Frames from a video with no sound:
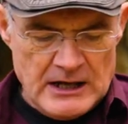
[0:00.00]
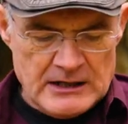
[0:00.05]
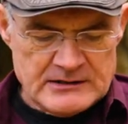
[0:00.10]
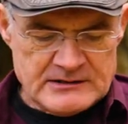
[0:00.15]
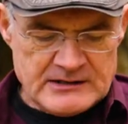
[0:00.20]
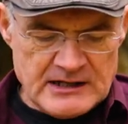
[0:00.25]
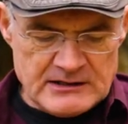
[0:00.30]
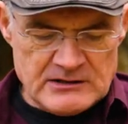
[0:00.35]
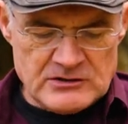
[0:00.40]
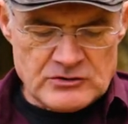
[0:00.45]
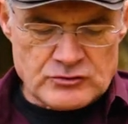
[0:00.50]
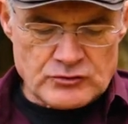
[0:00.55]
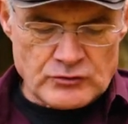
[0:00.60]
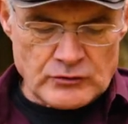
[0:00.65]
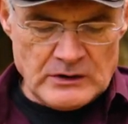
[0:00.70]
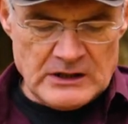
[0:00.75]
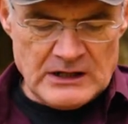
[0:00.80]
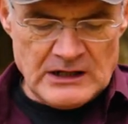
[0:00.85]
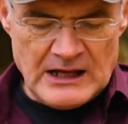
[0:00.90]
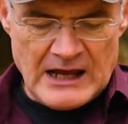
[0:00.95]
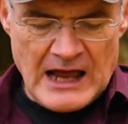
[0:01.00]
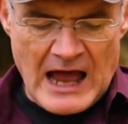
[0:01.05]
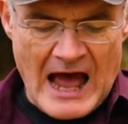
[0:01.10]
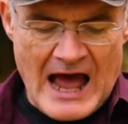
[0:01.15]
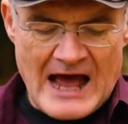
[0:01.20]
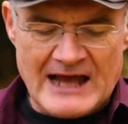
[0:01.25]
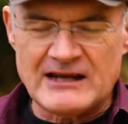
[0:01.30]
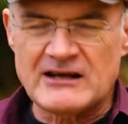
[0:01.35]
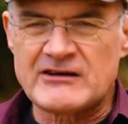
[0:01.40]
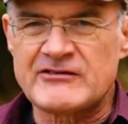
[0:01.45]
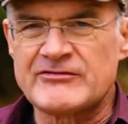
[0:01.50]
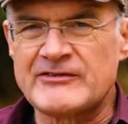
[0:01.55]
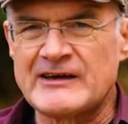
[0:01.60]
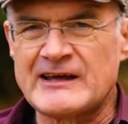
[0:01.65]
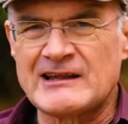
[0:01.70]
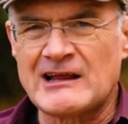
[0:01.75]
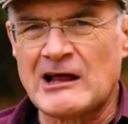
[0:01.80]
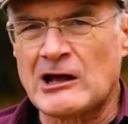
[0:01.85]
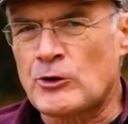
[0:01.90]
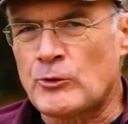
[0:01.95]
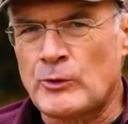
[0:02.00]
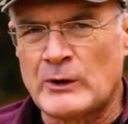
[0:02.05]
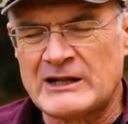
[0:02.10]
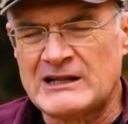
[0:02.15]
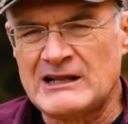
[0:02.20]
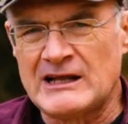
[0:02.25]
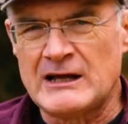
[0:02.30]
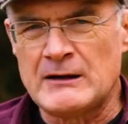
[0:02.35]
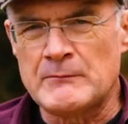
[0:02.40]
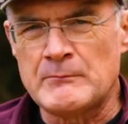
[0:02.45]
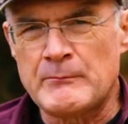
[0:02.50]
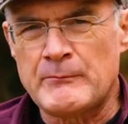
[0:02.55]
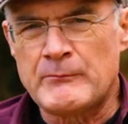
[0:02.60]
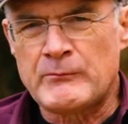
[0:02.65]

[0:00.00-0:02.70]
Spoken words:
didn't really adequately